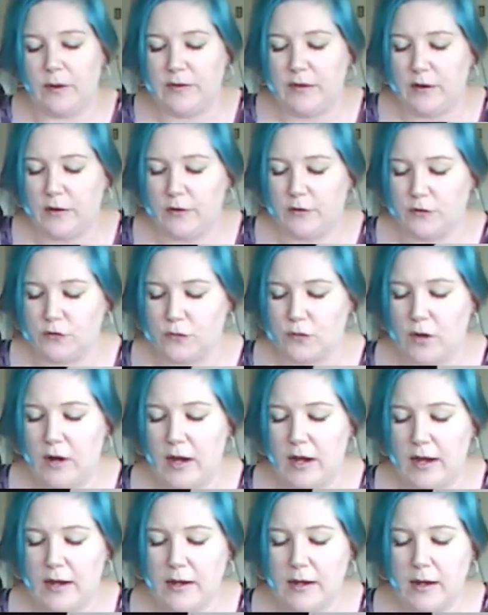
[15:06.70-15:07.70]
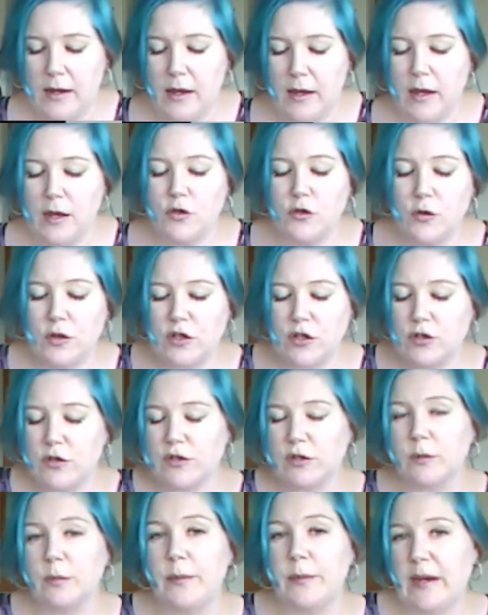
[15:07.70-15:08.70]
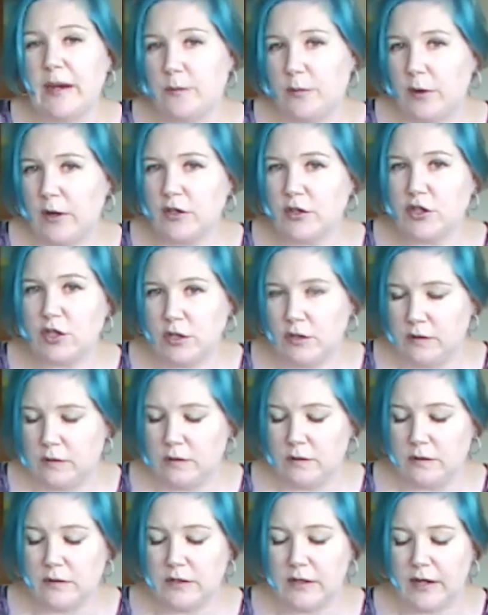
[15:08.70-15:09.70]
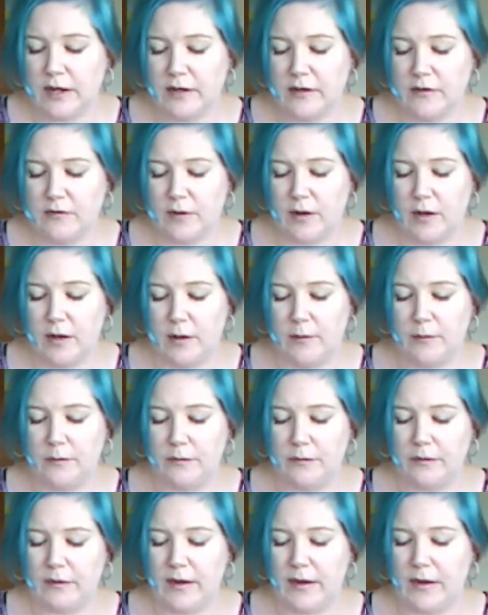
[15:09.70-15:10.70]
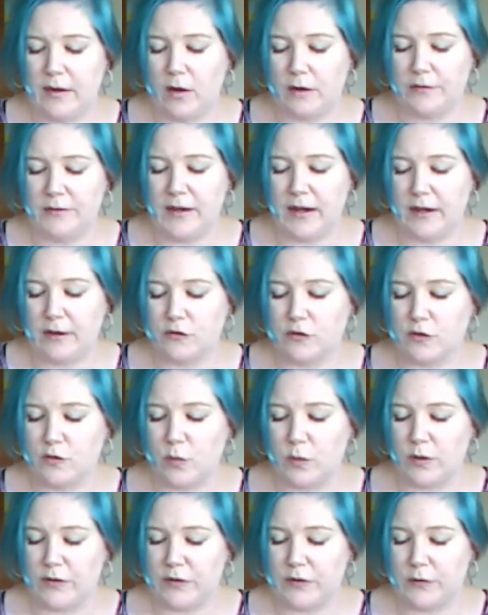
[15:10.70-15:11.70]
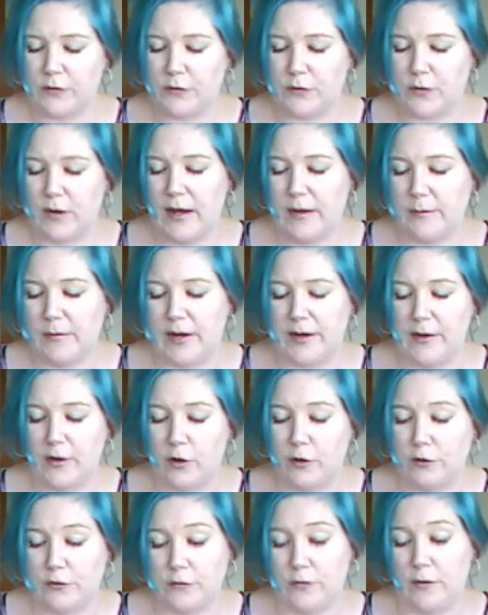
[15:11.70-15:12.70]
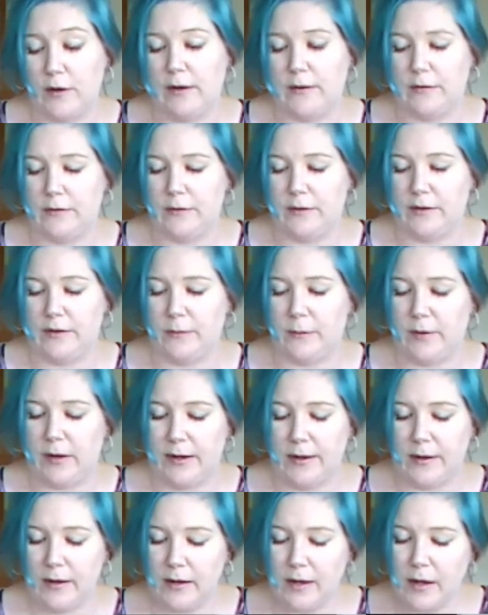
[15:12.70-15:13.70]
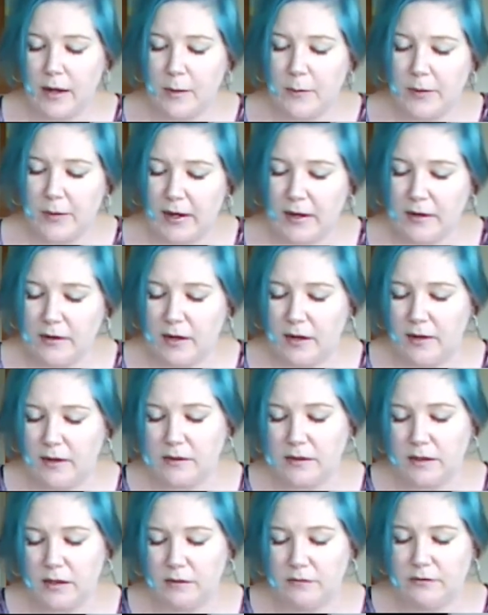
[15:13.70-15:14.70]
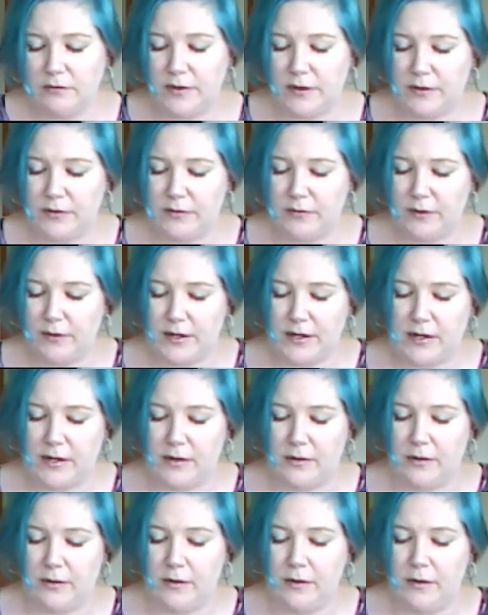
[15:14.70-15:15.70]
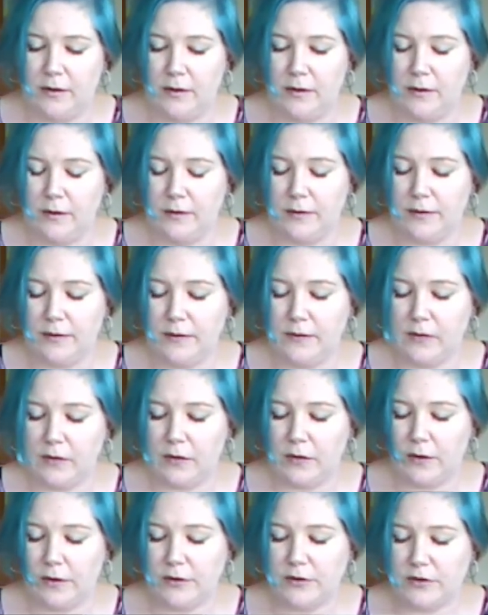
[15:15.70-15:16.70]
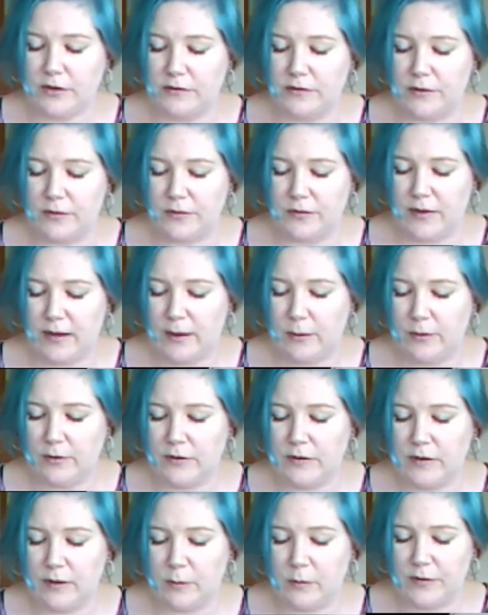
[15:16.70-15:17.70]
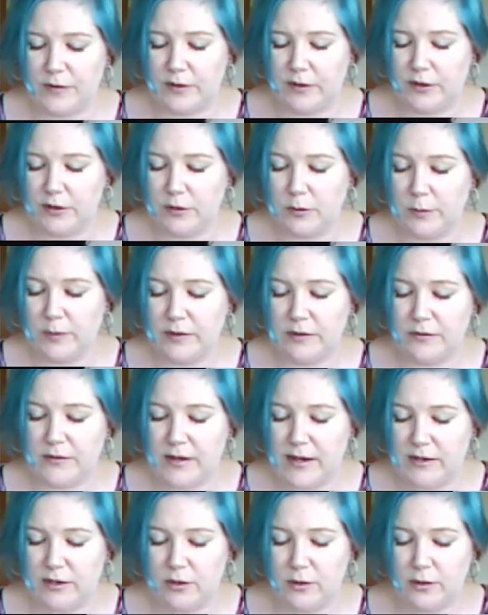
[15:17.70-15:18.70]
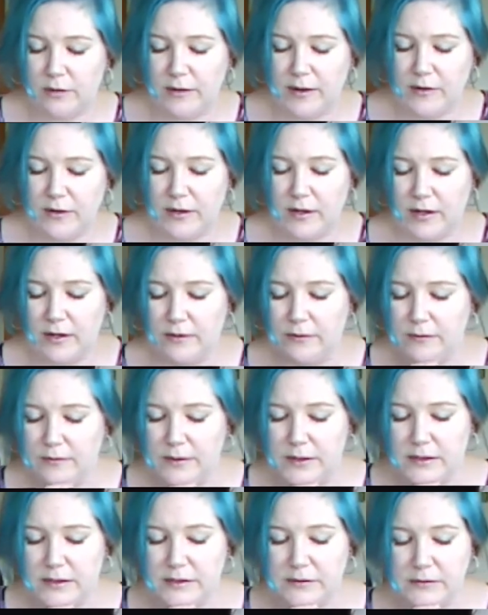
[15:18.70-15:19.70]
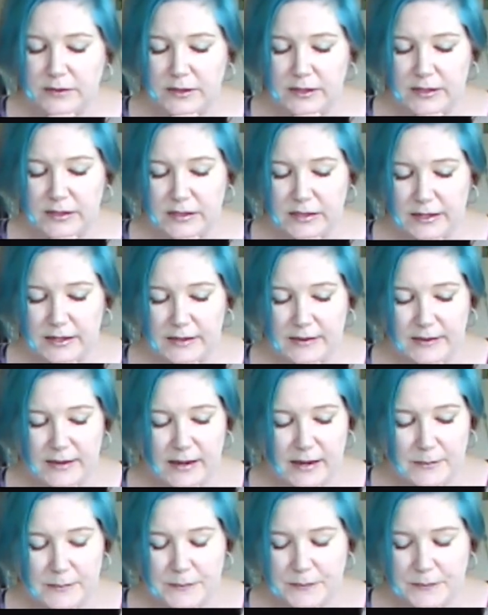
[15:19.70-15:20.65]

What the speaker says: they're dry. You can use a little paintbrush to kind of take off the extras once they're dry. Mine aren't dry, so that's why. But I love this right here. This arch of the flowers with a little bit of yellow around it, I really, really like that.